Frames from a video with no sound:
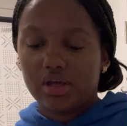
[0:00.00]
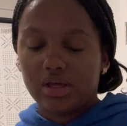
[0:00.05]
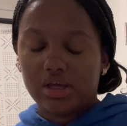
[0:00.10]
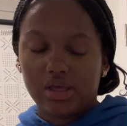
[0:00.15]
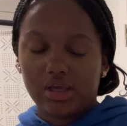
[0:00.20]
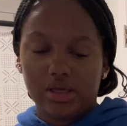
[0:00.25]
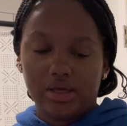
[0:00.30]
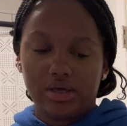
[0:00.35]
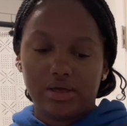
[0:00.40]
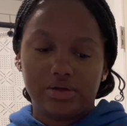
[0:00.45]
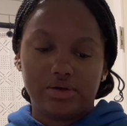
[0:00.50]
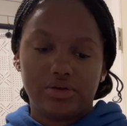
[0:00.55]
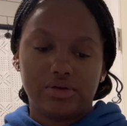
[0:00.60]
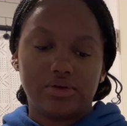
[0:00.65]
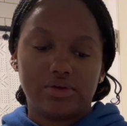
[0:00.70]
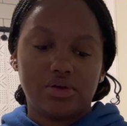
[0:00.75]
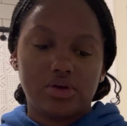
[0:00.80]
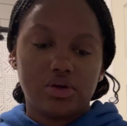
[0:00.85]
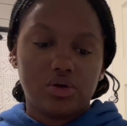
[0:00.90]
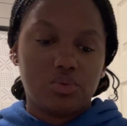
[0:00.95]
And
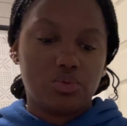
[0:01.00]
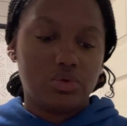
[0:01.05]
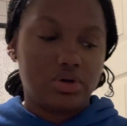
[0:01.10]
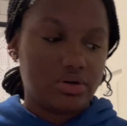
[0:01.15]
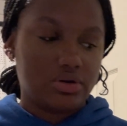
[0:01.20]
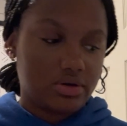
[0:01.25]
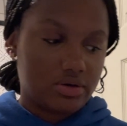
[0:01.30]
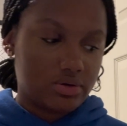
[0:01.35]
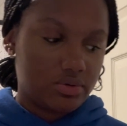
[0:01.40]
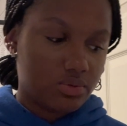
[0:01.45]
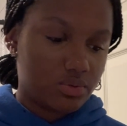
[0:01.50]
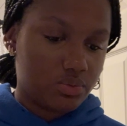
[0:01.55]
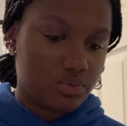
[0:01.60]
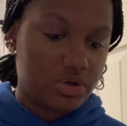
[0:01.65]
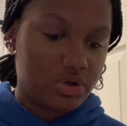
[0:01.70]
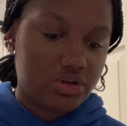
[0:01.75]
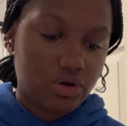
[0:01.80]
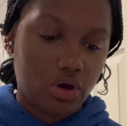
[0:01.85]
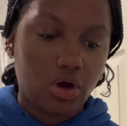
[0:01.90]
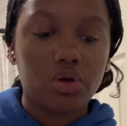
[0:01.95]
when we
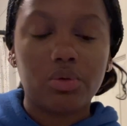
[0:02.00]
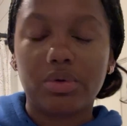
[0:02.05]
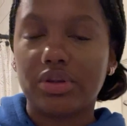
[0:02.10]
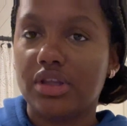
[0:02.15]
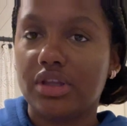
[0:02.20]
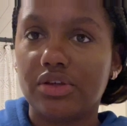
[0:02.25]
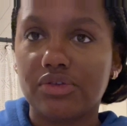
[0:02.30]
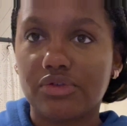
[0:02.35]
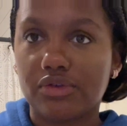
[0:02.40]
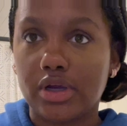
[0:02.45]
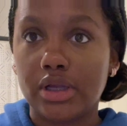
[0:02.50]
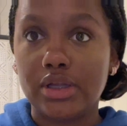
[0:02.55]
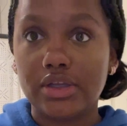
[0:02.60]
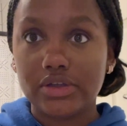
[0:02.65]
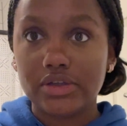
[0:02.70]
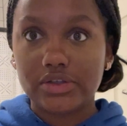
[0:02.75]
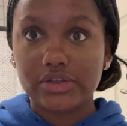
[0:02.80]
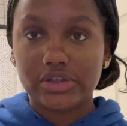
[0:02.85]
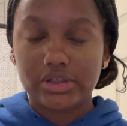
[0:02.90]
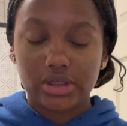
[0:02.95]
talk with these
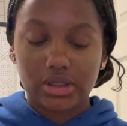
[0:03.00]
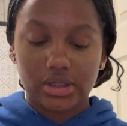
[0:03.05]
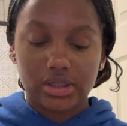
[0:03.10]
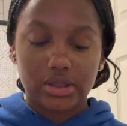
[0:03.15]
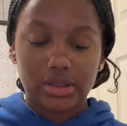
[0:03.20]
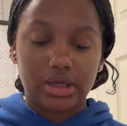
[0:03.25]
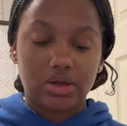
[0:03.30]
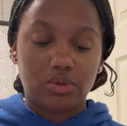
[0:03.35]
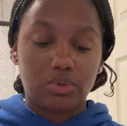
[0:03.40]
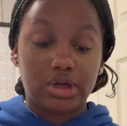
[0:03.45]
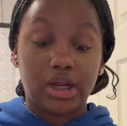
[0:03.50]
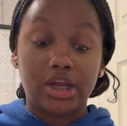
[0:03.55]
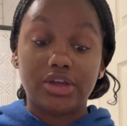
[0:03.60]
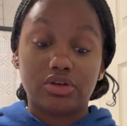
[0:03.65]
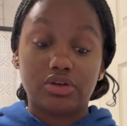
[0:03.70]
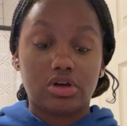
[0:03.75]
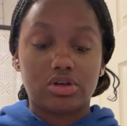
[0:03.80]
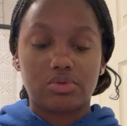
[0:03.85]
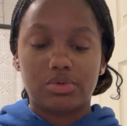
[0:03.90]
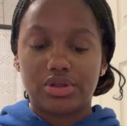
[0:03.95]
friends, like when I
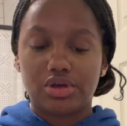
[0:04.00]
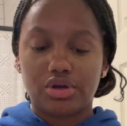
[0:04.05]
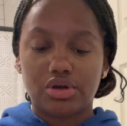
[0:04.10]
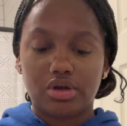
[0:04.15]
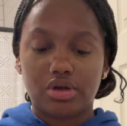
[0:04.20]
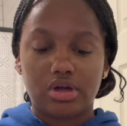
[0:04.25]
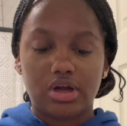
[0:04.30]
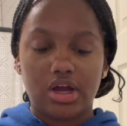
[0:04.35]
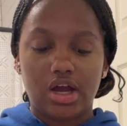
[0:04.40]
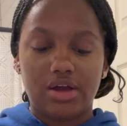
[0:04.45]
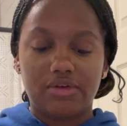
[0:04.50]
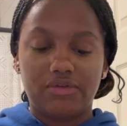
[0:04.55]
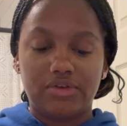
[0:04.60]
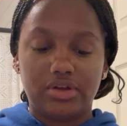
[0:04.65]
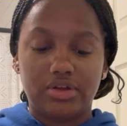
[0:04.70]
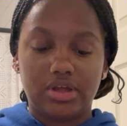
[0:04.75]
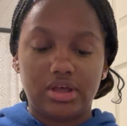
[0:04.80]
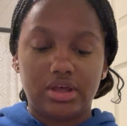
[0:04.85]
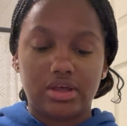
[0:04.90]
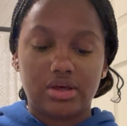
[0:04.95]
talk with her, I feel
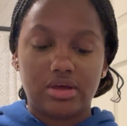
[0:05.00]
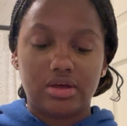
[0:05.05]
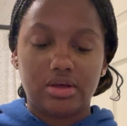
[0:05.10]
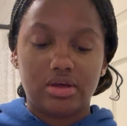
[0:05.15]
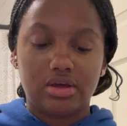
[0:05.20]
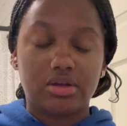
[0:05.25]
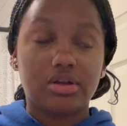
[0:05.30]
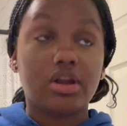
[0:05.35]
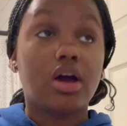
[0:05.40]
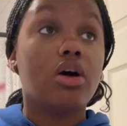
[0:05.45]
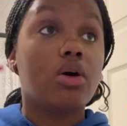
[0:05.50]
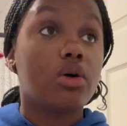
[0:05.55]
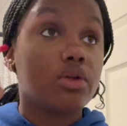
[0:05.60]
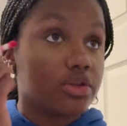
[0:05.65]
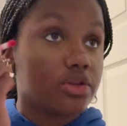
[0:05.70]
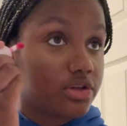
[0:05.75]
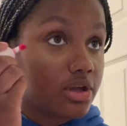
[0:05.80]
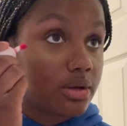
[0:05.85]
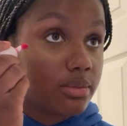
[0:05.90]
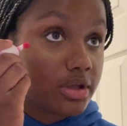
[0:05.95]
like, not all the
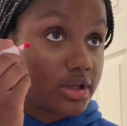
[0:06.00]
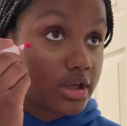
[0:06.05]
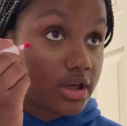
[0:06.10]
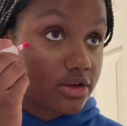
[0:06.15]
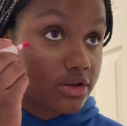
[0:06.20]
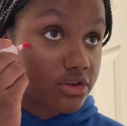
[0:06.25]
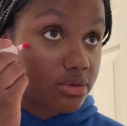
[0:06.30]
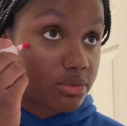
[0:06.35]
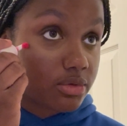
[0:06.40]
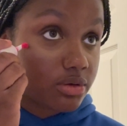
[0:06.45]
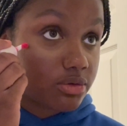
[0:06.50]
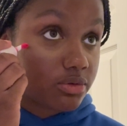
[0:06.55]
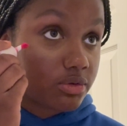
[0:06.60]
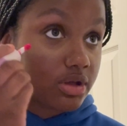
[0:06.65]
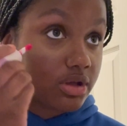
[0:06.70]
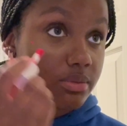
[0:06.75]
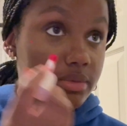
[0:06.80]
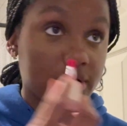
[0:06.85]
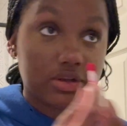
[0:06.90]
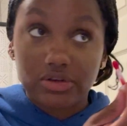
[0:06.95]
time, like yeah, sometimes we
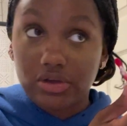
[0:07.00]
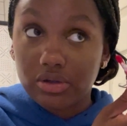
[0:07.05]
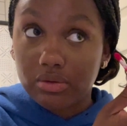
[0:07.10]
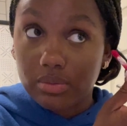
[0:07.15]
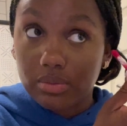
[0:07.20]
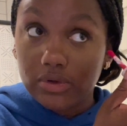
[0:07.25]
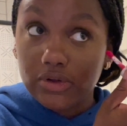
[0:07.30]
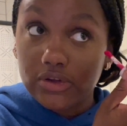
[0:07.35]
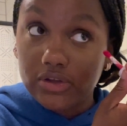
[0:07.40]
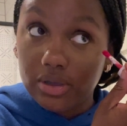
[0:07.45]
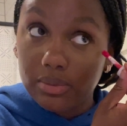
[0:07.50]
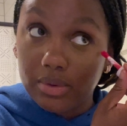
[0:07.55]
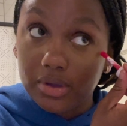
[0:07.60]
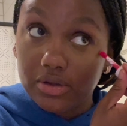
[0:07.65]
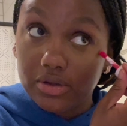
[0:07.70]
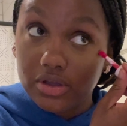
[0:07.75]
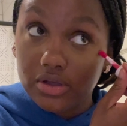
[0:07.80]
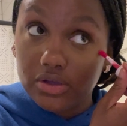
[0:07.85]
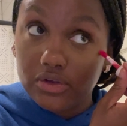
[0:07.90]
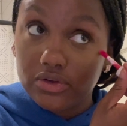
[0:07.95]
can mess up and say bad
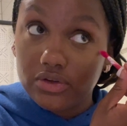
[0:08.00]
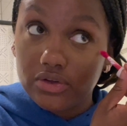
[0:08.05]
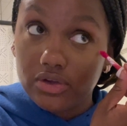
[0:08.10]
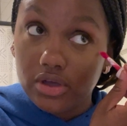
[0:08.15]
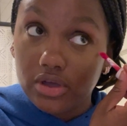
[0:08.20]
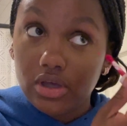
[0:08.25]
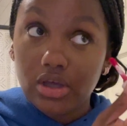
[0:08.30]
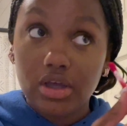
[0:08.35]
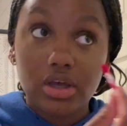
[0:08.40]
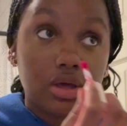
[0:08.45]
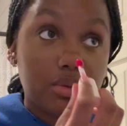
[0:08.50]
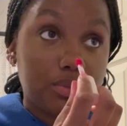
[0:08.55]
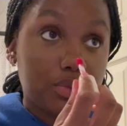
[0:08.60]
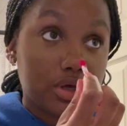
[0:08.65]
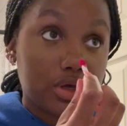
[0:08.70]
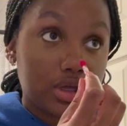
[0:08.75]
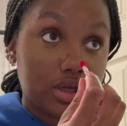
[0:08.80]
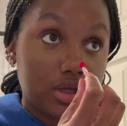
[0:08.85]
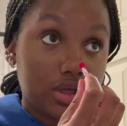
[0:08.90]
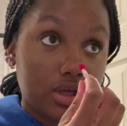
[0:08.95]
things,
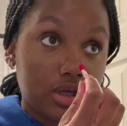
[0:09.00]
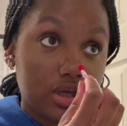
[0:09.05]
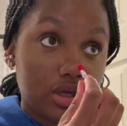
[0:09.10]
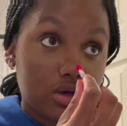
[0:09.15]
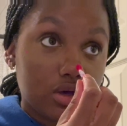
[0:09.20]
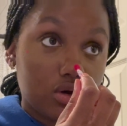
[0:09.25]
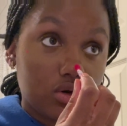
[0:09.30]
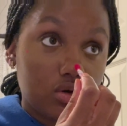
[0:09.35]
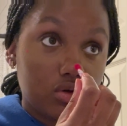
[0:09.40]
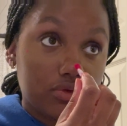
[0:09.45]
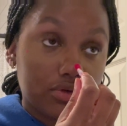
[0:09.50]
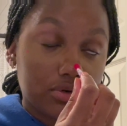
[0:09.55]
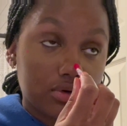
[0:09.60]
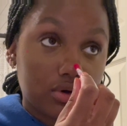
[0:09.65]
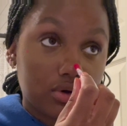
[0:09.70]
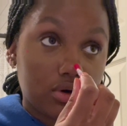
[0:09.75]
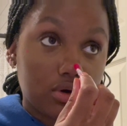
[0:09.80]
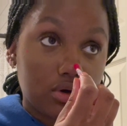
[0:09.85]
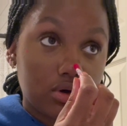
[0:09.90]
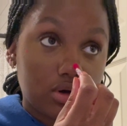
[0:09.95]
but
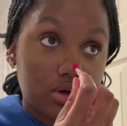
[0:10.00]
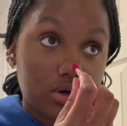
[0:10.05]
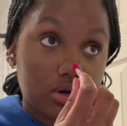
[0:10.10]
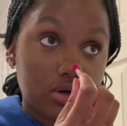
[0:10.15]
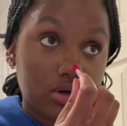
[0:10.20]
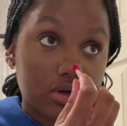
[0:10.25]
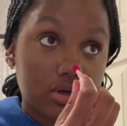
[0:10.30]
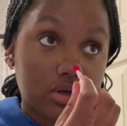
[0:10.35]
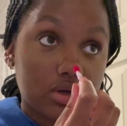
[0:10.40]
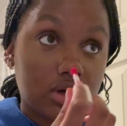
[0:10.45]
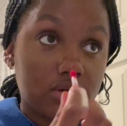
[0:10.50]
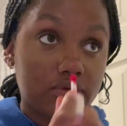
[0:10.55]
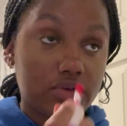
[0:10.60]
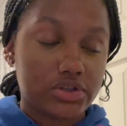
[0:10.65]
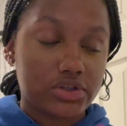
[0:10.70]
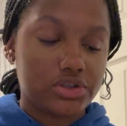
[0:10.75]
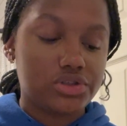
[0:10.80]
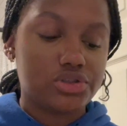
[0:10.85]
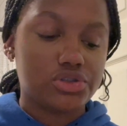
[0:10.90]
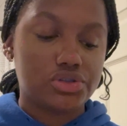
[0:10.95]
overall our
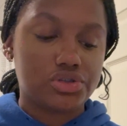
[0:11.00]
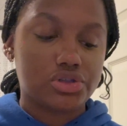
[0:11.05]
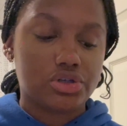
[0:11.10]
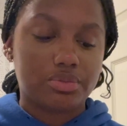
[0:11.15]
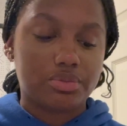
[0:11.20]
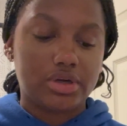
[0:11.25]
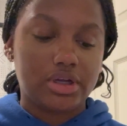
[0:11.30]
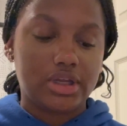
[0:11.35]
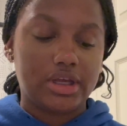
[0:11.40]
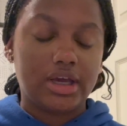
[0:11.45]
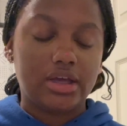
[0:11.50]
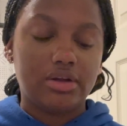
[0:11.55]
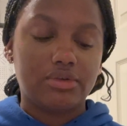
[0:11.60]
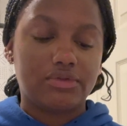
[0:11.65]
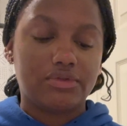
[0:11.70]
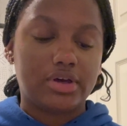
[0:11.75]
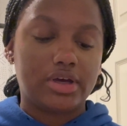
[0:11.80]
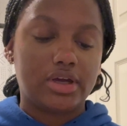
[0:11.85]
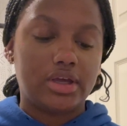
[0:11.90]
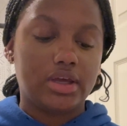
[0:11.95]
conversations are pretty
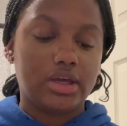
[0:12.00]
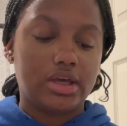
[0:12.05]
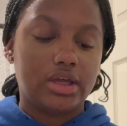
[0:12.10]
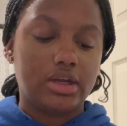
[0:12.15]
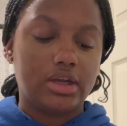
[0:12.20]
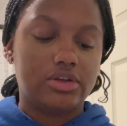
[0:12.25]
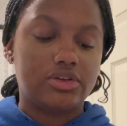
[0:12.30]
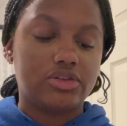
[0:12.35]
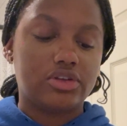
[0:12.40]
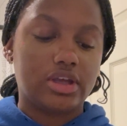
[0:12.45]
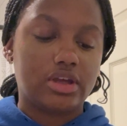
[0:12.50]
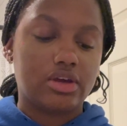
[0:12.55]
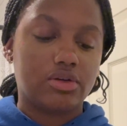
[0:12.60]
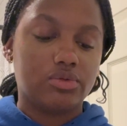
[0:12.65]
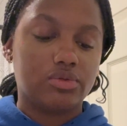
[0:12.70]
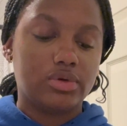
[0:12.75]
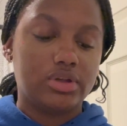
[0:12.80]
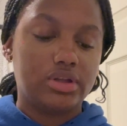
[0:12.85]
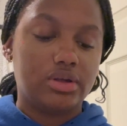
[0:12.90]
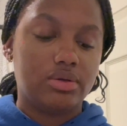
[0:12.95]
edifying, and it's like a
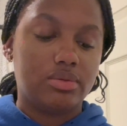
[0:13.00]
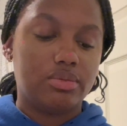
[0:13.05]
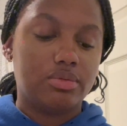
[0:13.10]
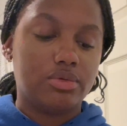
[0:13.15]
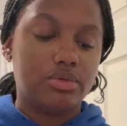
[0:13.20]
really